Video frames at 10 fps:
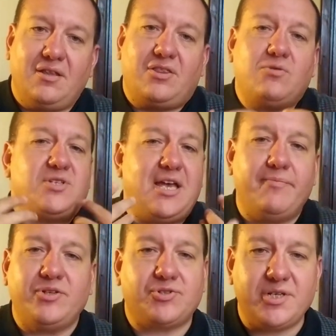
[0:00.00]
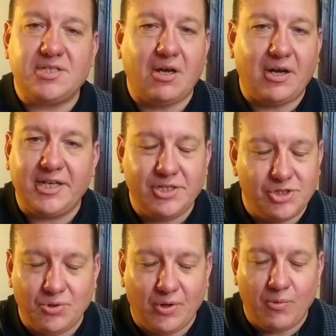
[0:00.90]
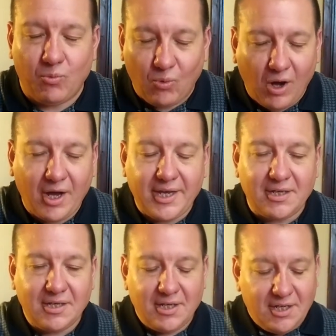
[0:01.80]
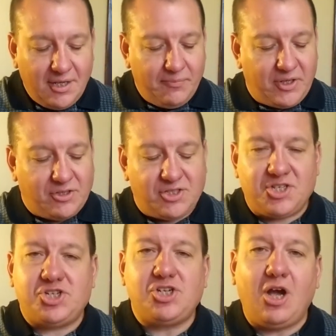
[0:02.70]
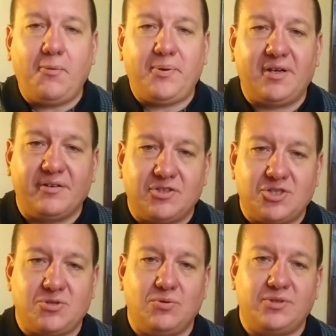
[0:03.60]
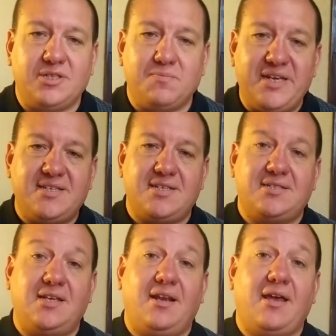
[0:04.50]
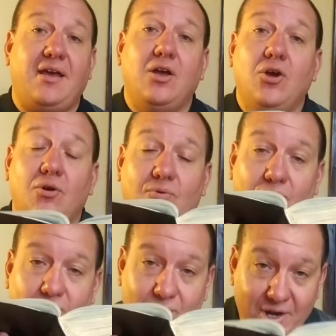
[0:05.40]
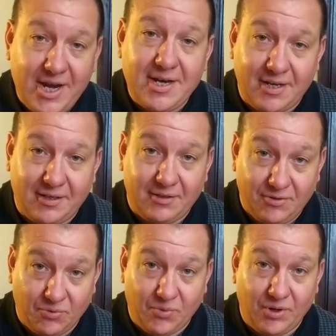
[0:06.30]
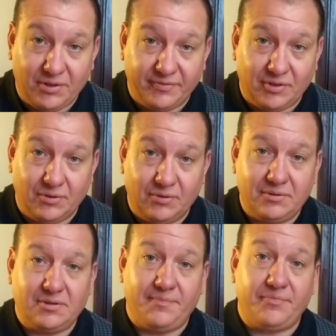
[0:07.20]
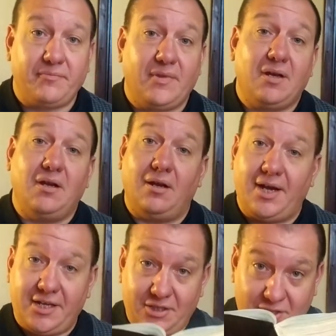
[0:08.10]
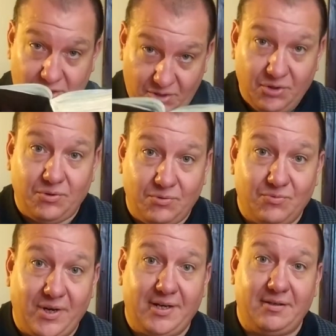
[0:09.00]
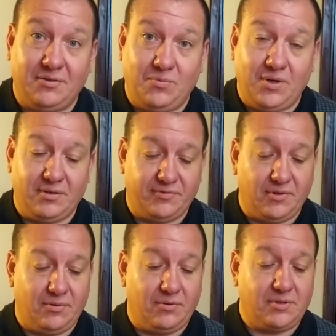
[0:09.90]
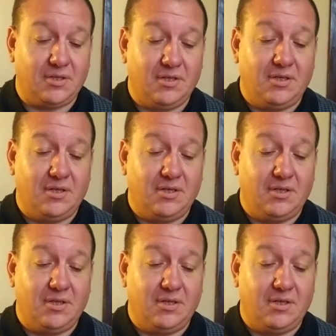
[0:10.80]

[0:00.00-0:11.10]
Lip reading: Those imageries I enjoy. Why? Because the sharpening of the sword is me sitting there reading the word of the Lord, like you reading the word of the Lord,